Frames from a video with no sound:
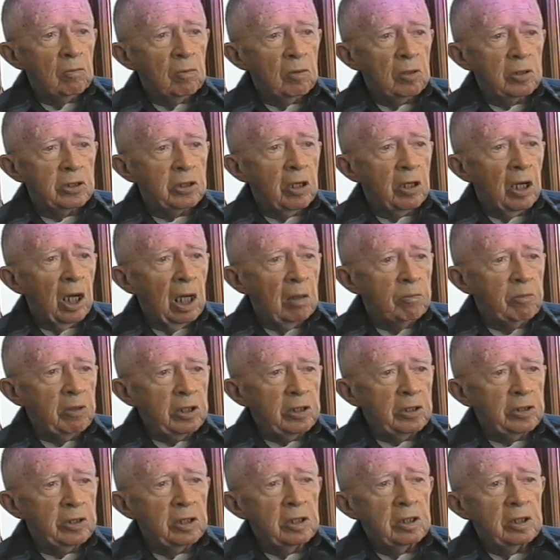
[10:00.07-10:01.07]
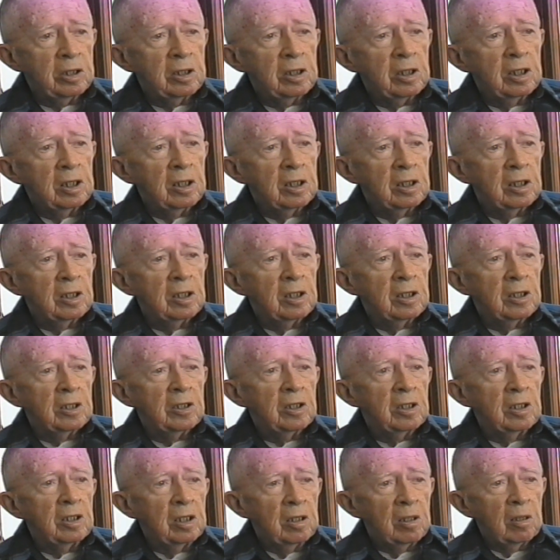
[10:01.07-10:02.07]
was copies.
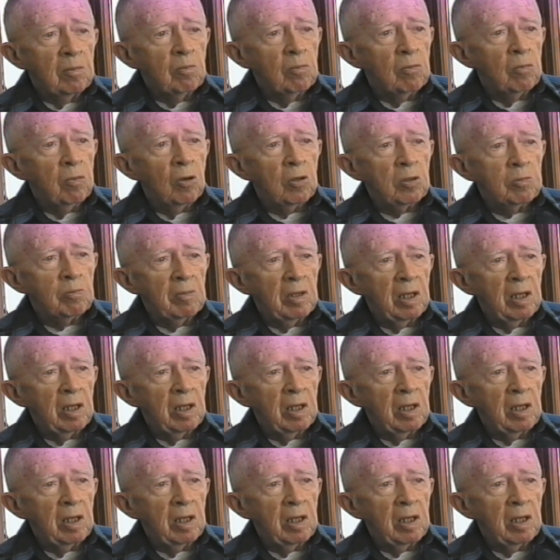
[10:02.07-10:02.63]
Both